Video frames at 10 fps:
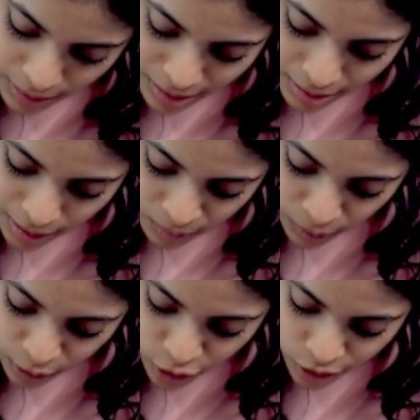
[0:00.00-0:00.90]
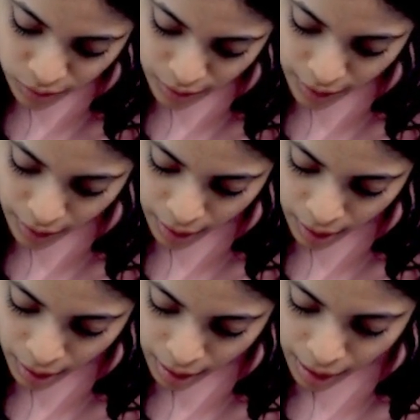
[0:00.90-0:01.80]
This is something which
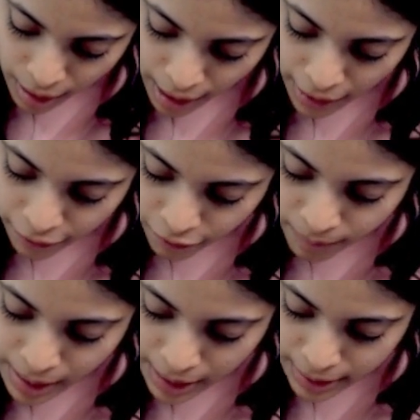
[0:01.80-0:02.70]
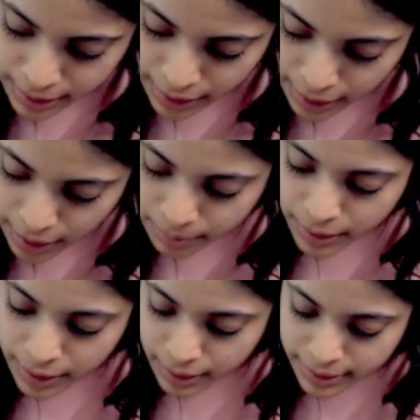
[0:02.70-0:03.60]
I've barely seen come
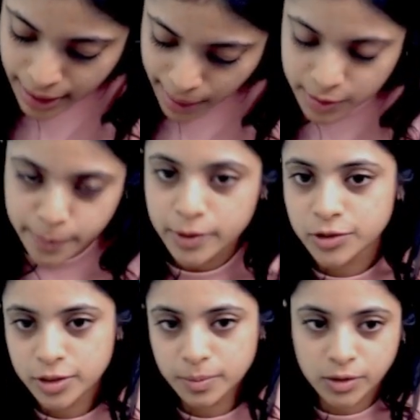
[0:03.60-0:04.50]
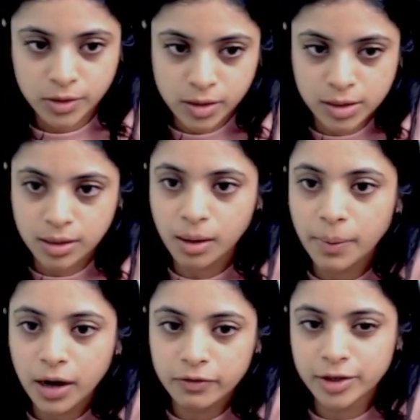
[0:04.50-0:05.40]
in exams, but just because it's a
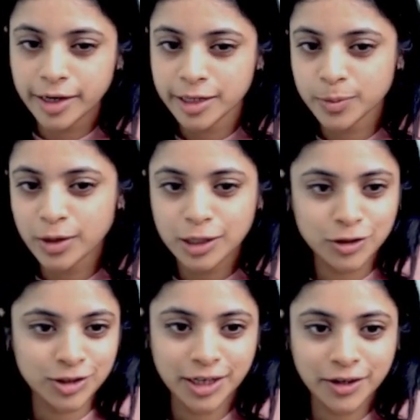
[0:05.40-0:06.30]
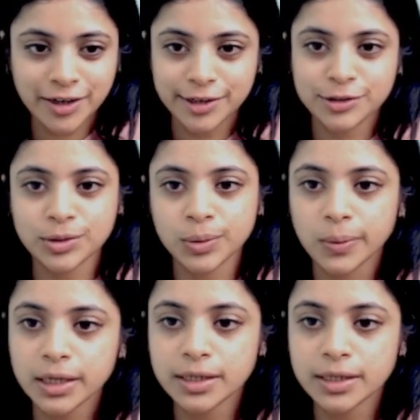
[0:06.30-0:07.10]
part of the textbook, I'll just take you guys through it.